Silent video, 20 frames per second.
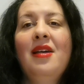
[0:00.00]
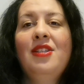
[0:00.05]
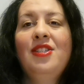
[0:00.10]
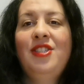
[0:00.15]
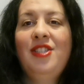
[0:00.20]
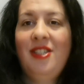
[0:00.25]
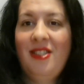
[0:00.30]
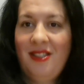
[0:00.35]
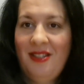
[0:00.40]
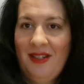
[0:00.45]

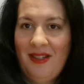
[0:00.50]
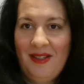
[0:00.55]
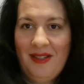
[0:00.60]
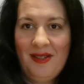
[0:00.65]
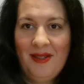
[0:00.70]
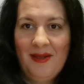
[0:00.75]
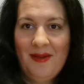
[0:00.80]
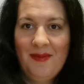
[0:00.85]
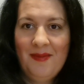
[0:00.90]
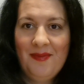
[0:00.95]

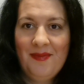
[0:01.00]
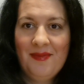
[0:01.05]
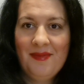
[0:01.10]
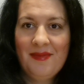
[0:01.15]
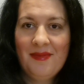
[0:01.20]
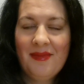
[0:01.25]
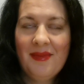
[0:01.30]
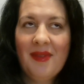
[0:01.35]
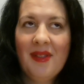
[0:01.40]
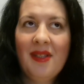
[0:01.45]
Jesus.
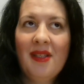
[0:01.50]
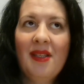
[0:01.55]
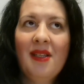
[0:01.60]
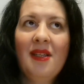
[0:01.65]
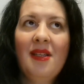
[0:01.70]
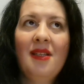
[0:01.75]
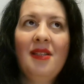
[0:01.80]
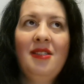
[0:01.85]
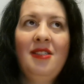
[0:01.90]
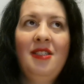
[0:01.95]

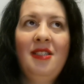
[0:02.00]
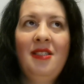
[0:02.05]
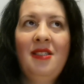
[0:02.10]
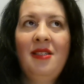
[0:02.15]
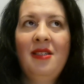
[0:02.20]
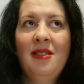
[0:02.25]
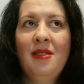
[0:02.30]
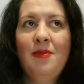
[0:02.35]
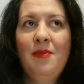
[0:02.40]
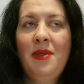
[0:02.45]

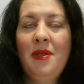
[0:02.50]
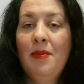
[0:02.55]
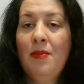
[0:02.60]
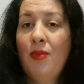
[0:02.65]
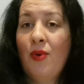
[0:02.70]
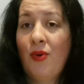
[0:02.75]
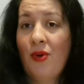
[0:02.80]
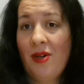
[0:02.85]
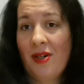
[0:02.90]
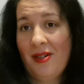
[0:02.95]
Jesus been
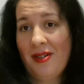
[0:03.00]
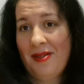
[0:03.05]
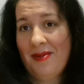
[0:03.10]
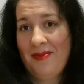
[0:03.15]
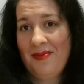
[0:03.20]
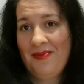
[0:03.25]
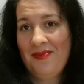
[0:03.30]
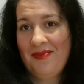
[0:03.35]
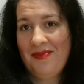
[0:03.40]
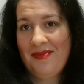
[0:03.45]
born.
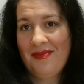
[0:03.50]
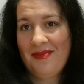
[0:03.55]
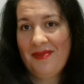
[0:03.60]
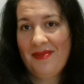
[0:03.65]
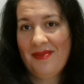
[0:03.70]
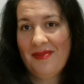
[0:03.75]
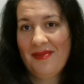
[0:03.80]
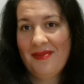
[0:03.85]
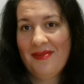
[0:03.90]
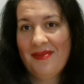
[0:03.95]

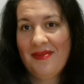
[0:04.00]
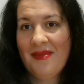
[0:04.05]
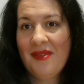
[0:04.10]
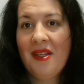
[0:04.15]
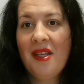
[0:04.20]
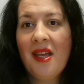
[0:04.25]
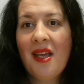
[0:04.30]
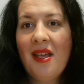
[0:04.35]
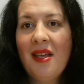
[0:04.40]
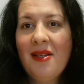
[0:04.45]

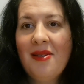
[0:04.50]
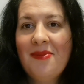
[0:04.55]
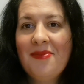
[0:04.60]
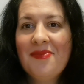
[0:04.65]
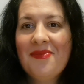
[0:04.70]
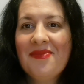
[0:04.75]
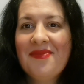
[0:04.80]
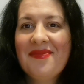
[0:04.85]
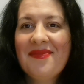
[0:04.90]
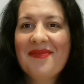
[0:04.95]
Yeah?
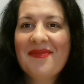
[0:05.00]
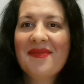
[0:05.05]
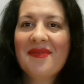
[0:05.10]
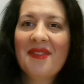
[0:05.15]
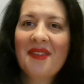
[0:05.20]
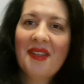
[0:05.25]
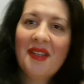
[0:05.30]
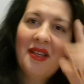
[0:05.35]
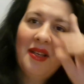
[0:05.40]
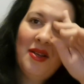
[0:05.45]

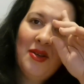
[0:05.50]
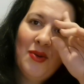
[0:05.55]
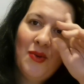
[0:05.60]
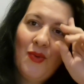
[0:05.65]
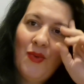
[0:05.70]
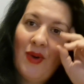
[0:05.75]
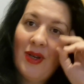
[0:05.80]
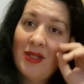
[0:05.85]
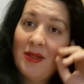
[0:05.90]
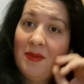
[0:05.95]

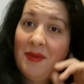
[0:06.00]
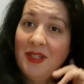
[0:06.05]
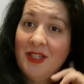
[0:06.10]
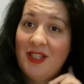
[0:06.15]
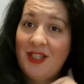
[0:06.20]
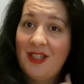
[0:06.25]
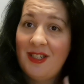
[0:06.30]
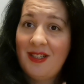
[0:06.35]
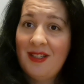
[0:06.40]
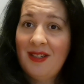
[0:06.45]
What's mean
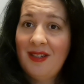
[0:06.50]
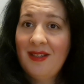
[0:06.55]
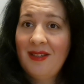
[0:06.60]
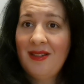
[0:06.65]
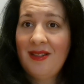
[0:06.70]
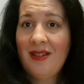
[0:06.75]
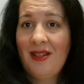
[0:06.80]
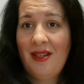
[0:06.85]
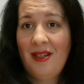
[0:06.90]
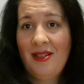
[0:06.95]

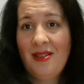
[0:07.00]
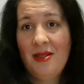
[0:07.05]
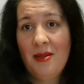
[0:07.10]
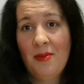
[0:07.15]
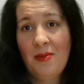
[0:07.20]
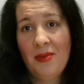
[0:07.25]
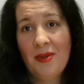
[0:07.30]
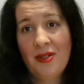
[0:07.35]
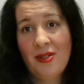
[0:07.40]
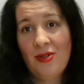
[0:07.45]
Jesus? Is the
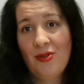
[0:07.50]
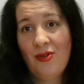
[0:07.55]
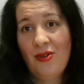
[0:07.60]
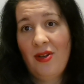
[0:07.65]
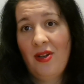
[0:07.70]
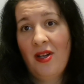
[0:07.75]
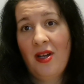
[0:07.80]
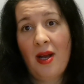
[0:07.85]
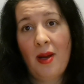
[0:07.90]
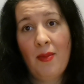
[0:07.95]
person
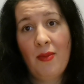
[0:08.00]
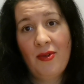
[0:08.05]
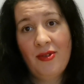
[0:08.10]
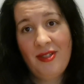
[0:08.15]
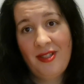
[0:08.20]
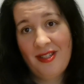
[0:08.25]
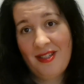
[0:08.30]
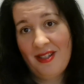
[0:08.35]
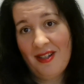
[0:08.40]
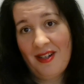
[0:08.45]
who come on
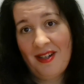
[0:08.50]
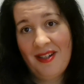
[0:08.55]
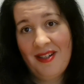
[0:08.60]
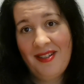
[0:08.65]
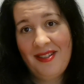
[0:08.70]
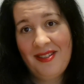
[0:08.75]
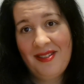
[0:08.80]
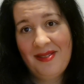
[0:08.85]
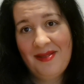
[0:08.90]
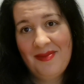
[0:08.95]
this
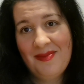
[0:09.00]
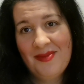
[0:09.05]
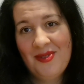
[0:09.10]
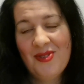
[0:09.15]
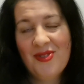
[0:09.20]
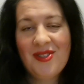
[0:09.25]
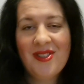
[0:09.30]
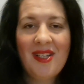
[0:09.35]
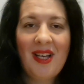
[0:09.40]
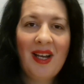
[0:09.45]
earth to
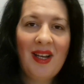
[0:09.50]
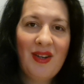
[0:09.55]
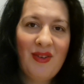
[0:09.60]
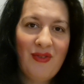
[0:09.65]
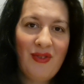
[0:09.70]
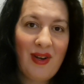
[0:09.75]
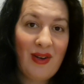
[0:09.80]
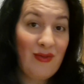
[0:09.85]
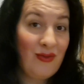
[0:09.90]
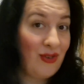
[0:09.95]

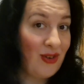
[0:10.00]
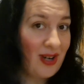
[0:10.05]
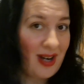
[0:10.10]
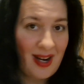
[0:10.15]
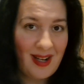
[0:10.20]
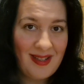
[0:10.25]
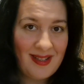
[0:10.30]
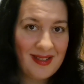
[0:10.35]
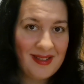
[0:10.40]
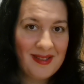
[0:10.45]
sacrifice for
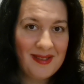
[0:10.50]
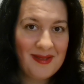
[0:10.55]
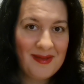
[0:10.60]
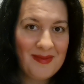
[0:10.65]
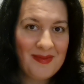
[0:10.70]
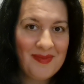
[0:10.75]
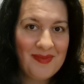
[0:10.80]
us.